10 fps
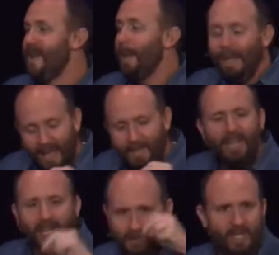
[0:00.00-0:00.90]
Let
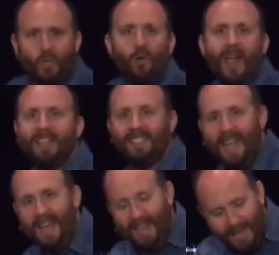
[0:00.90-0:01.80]
me
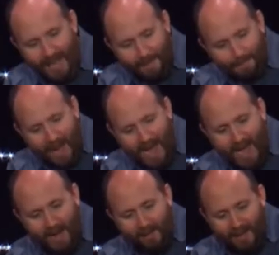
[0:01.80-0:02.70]
translate, like
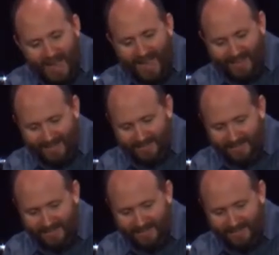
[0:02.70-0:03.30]
bottom line it,